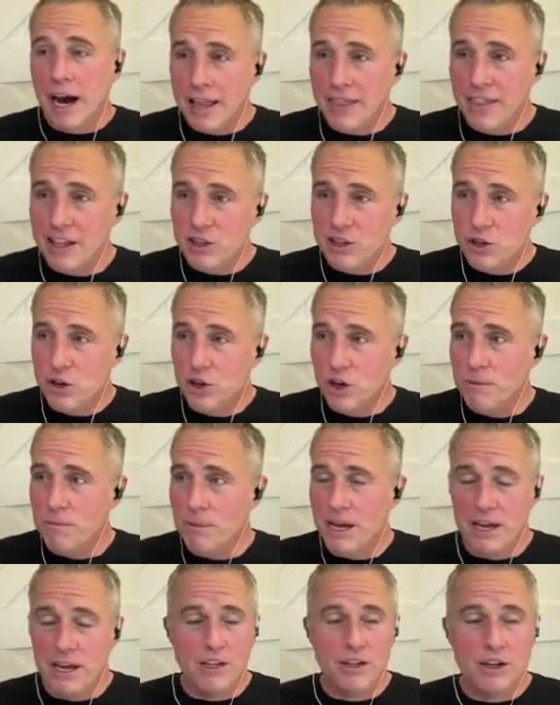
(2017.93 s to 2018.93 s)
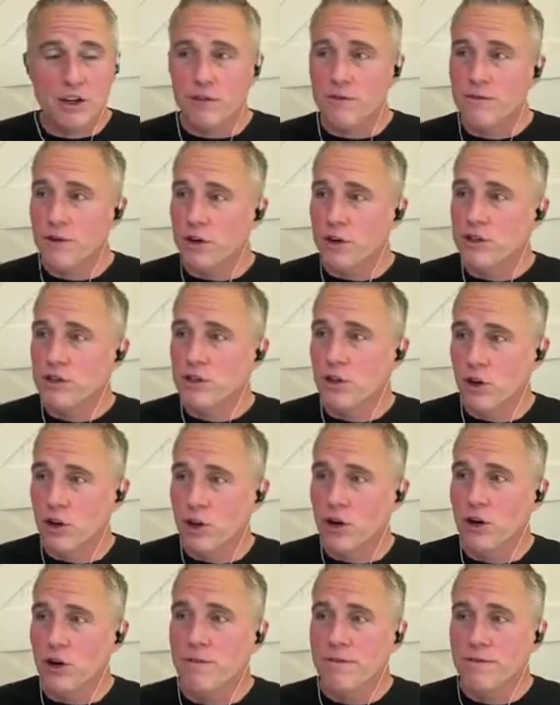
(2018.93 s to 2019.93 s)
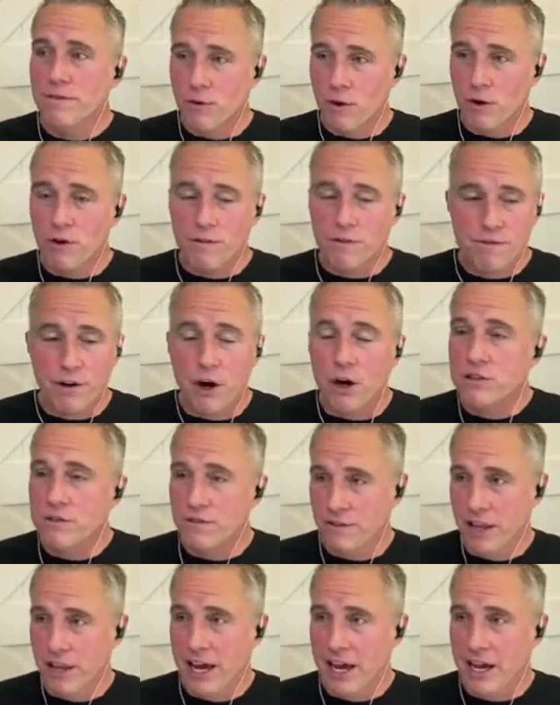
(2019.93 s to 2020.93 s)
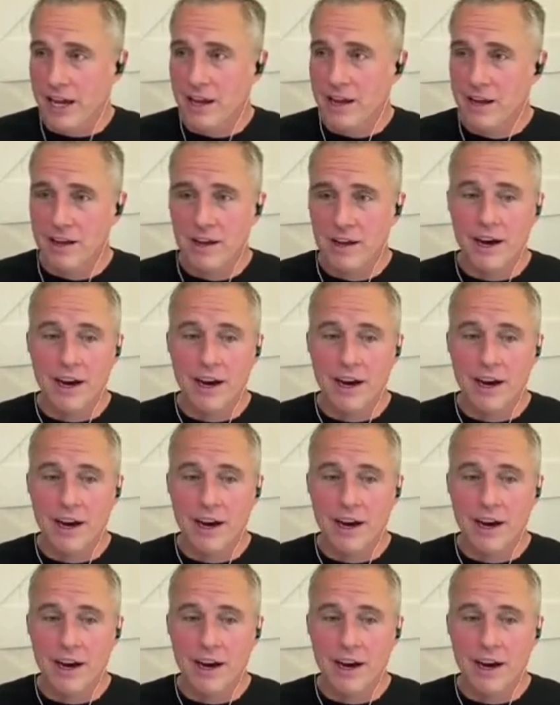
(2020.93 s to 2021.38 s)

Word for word: uh, this could have been your first uh, false flag.